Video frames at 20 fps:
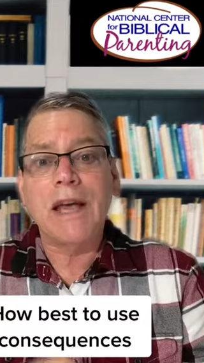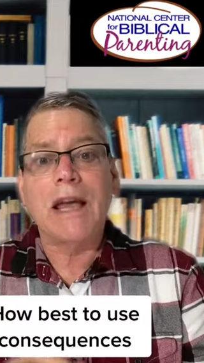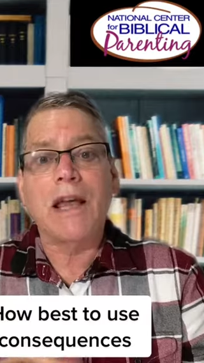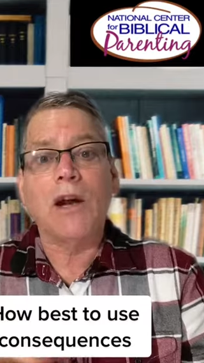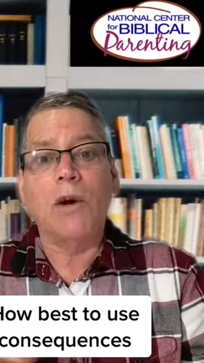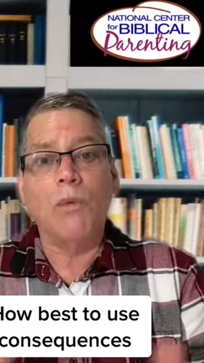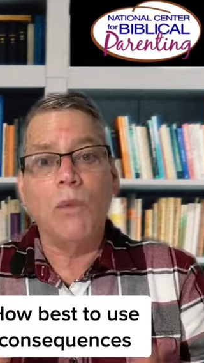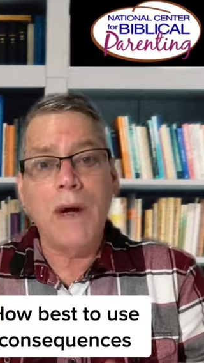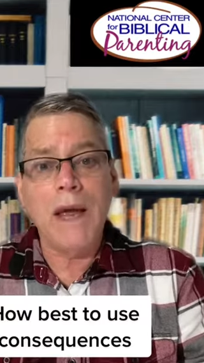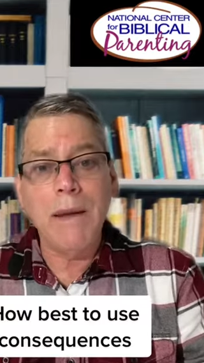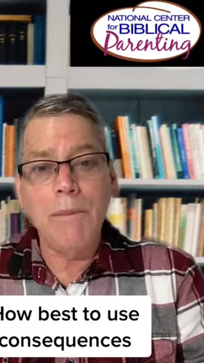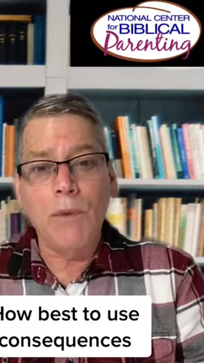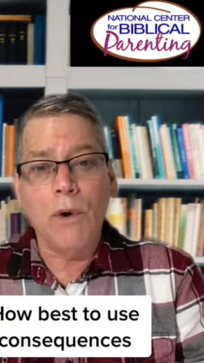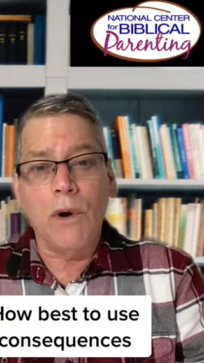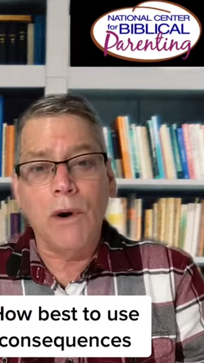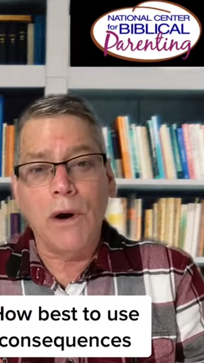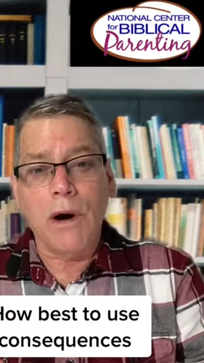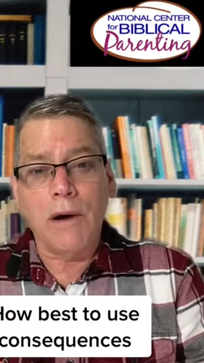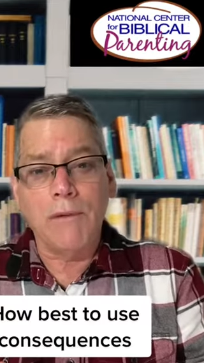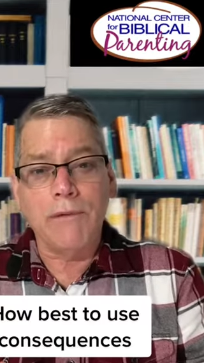it away
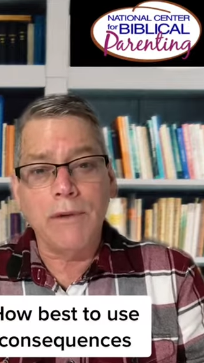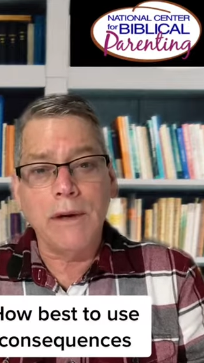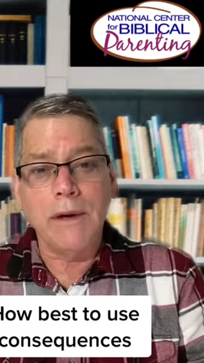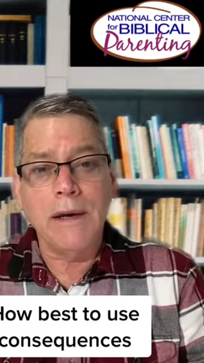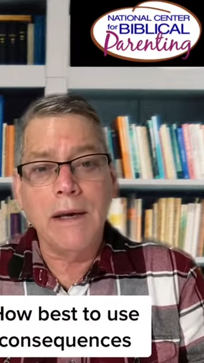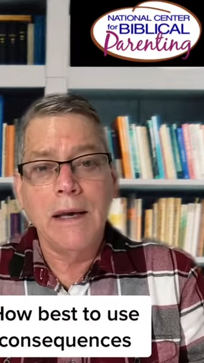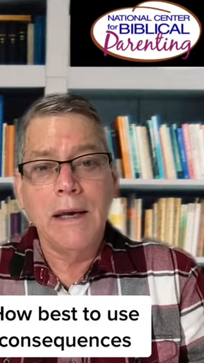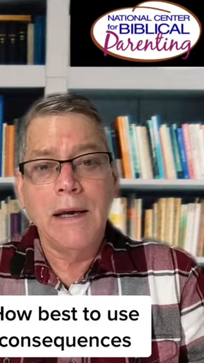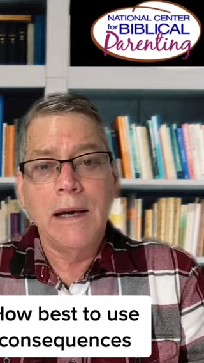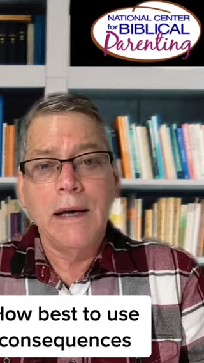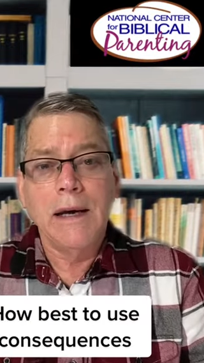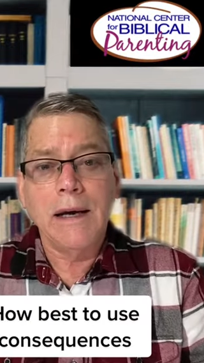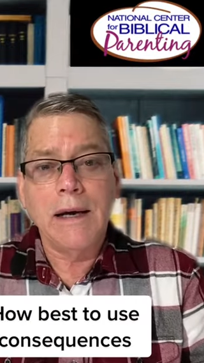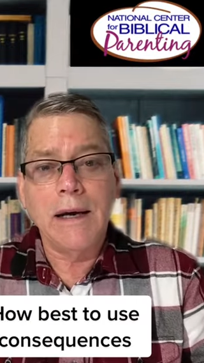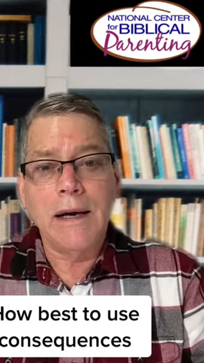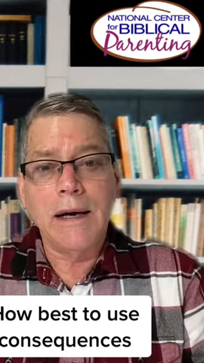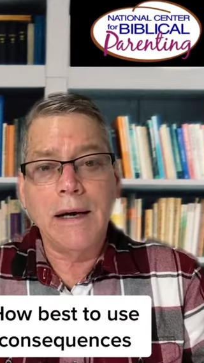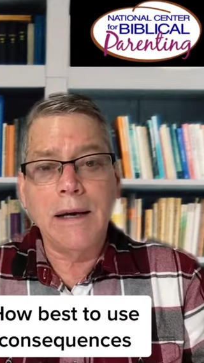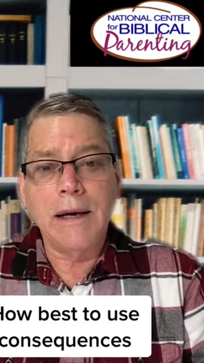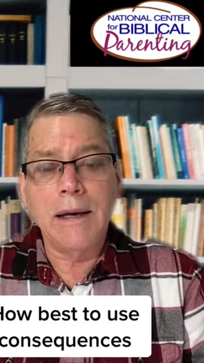more often
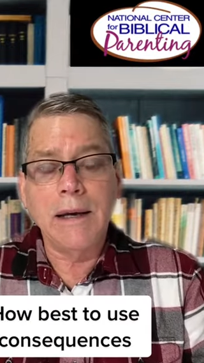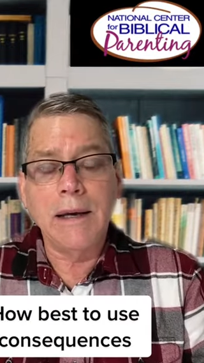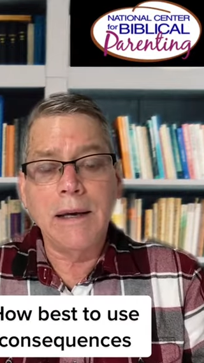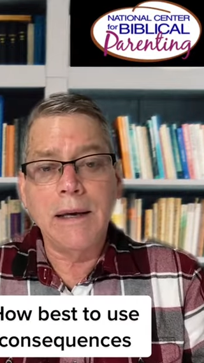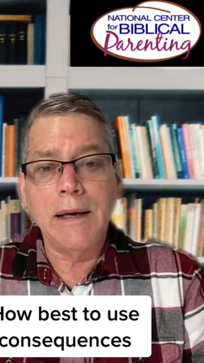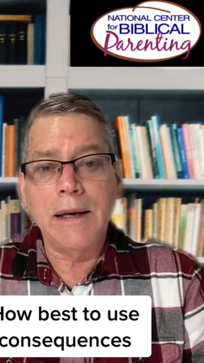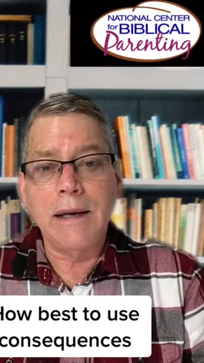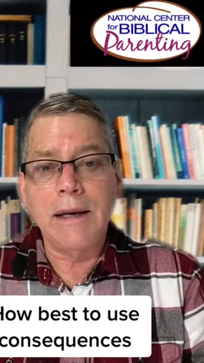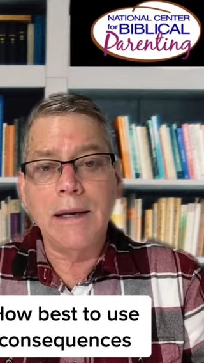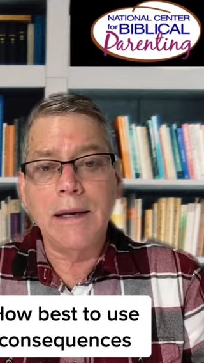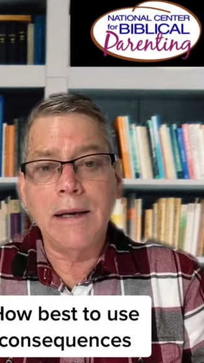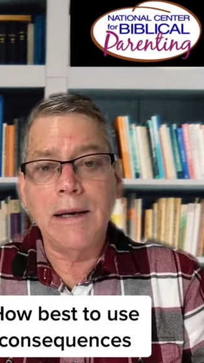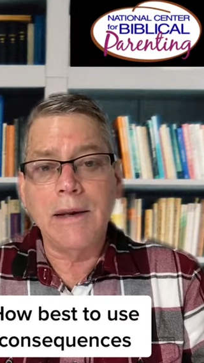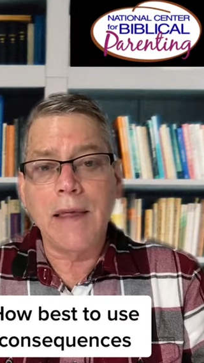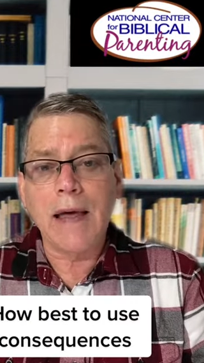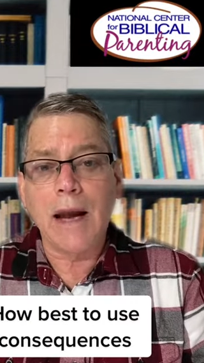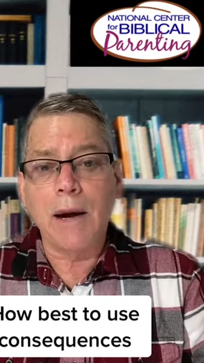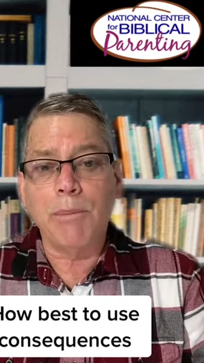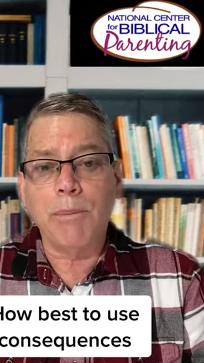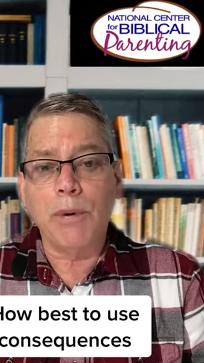in
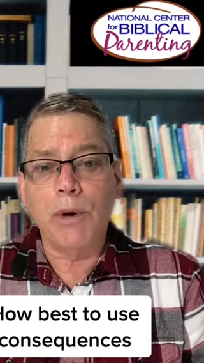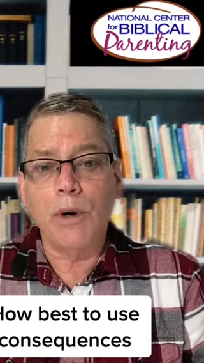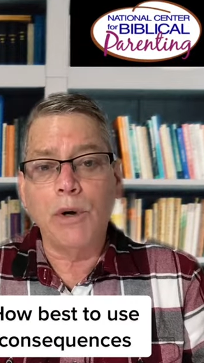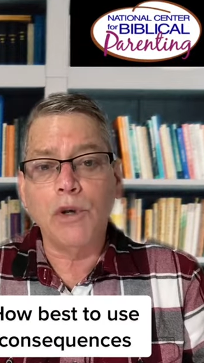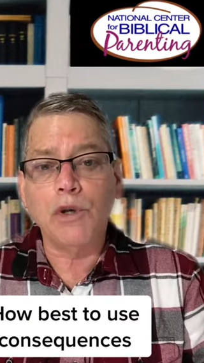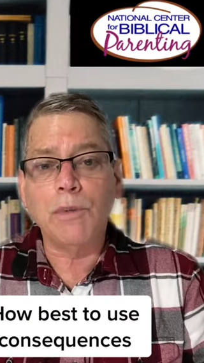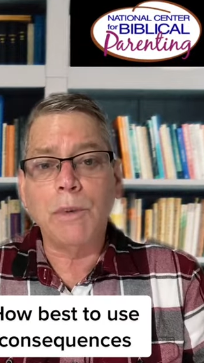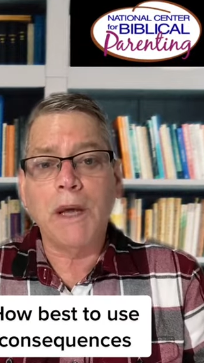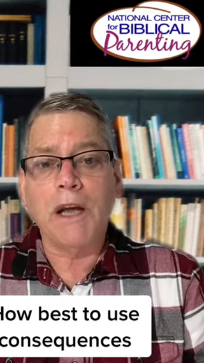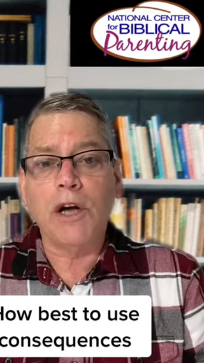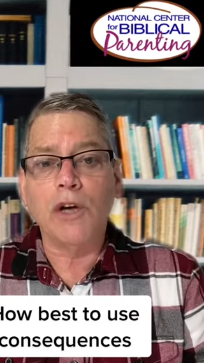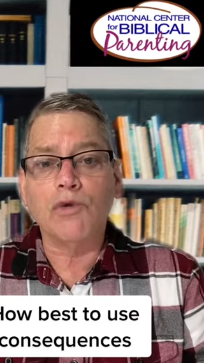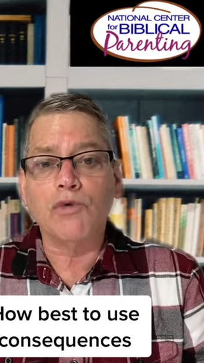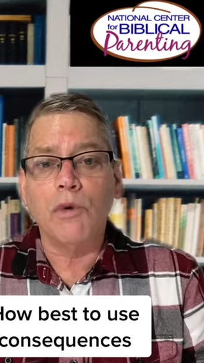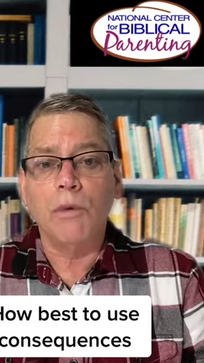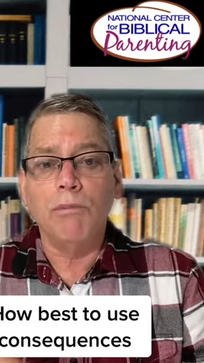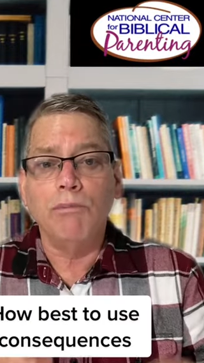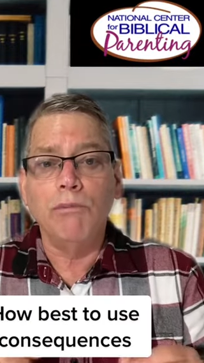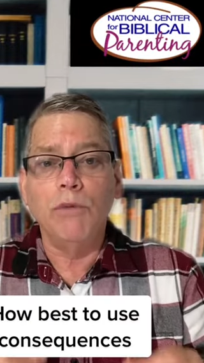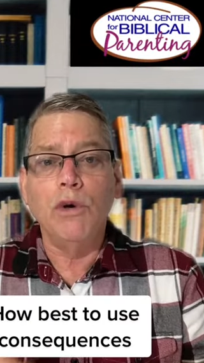that approach, because we're
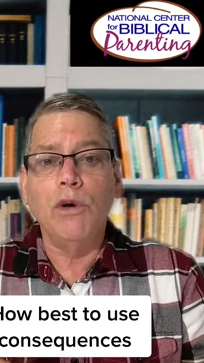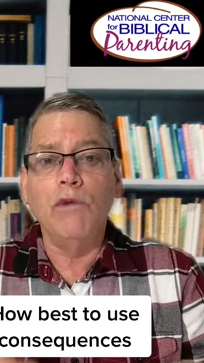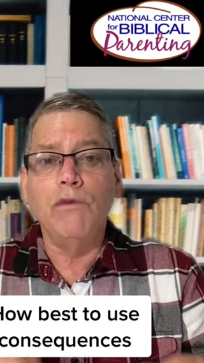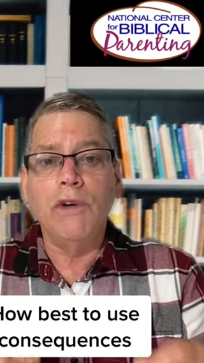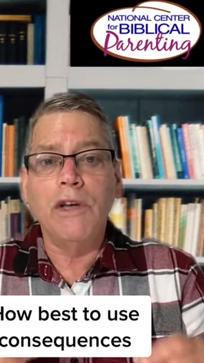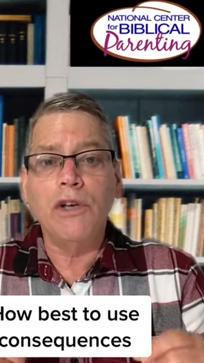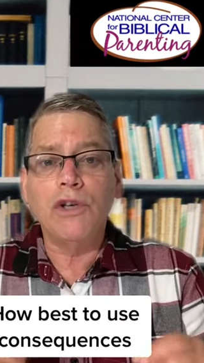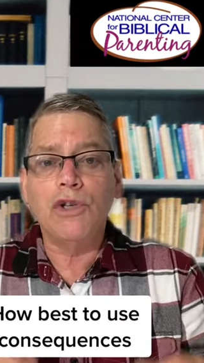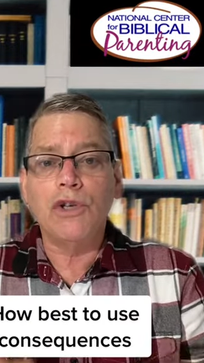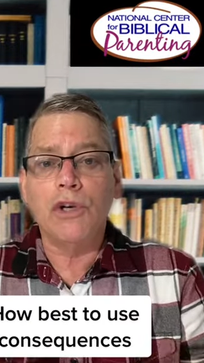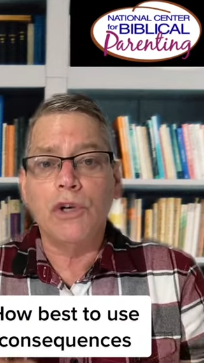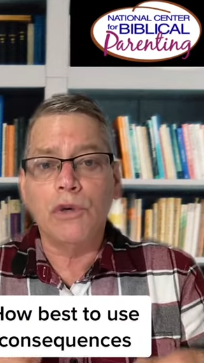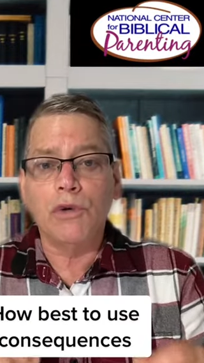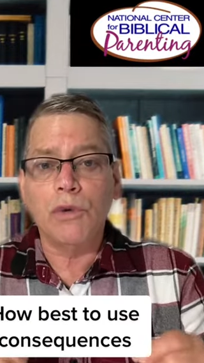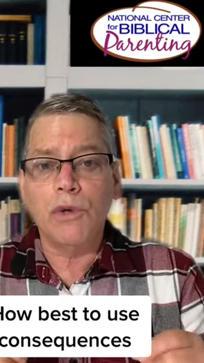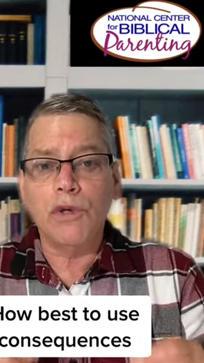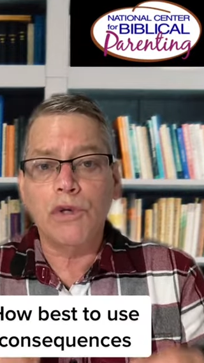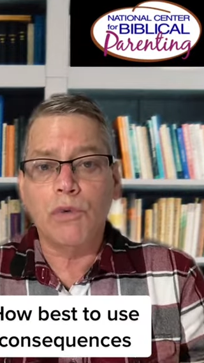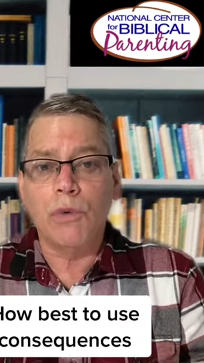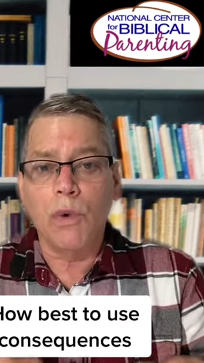moving
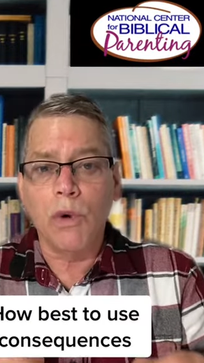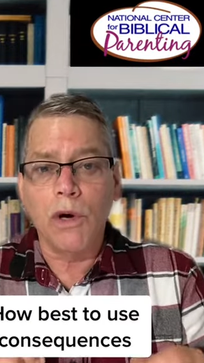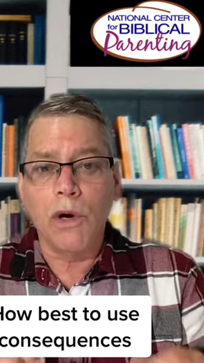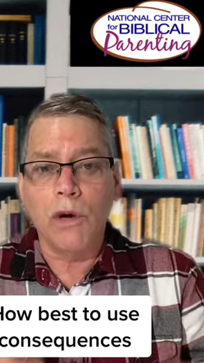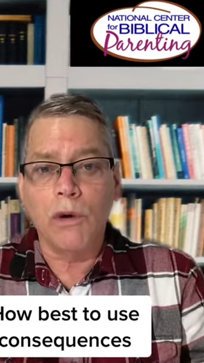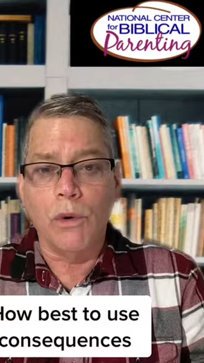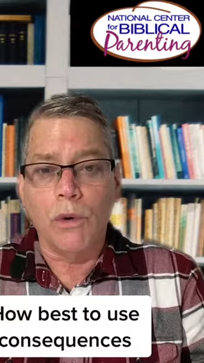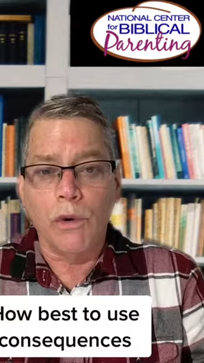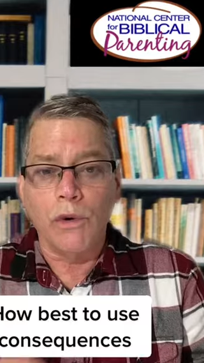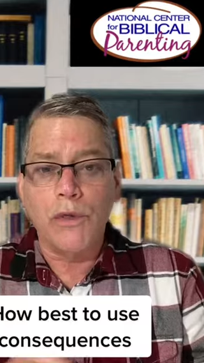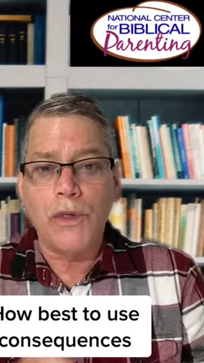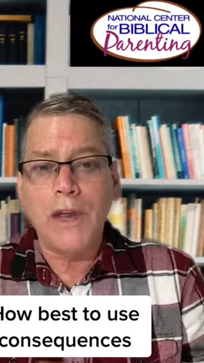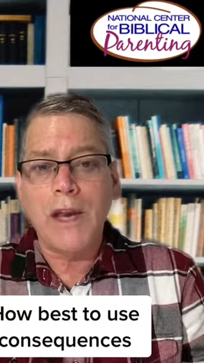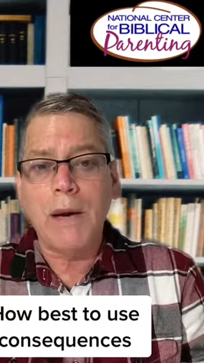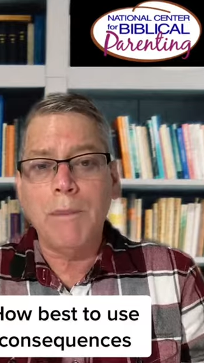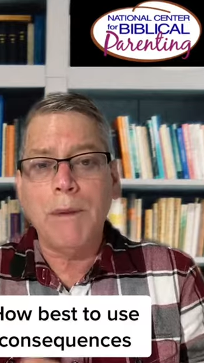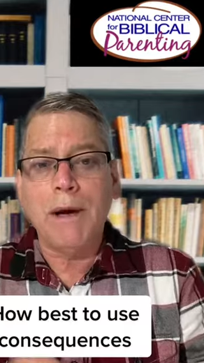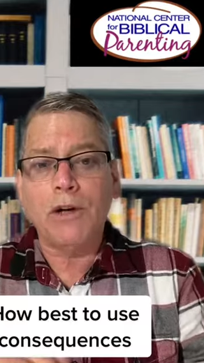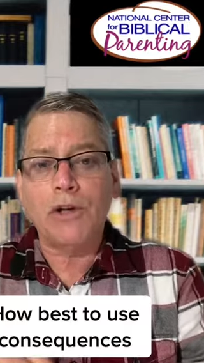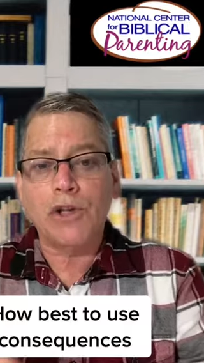children toward a goal. Think
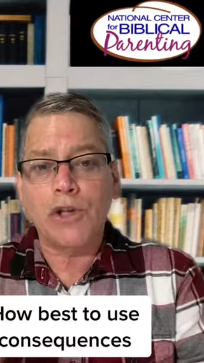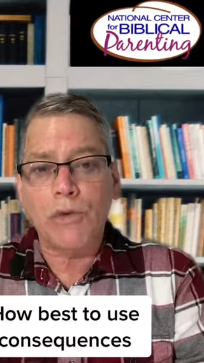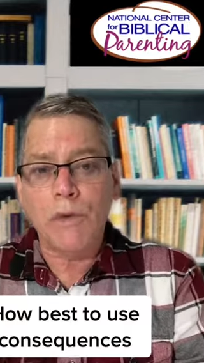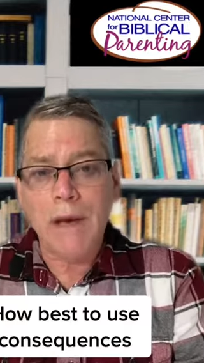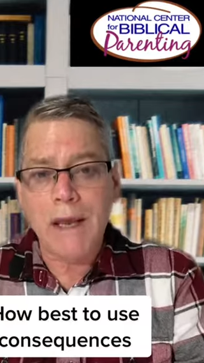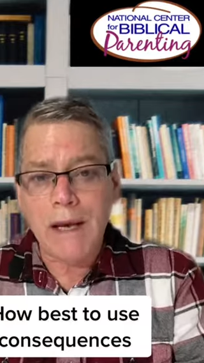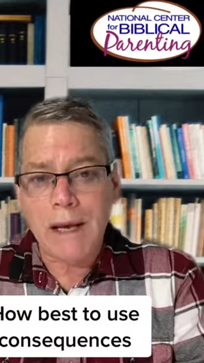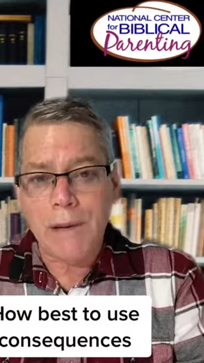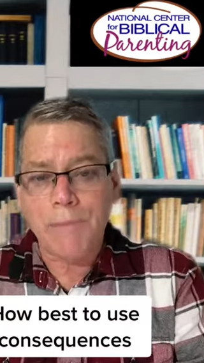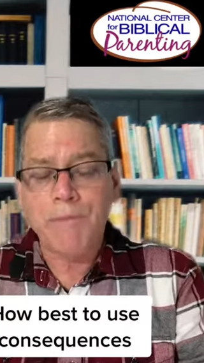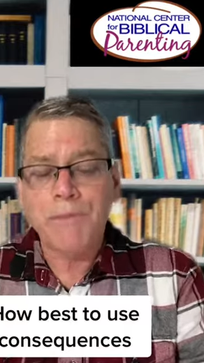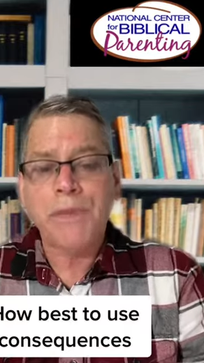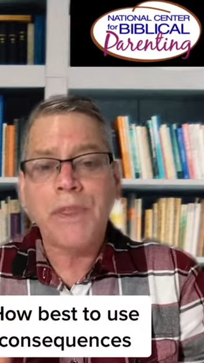about training.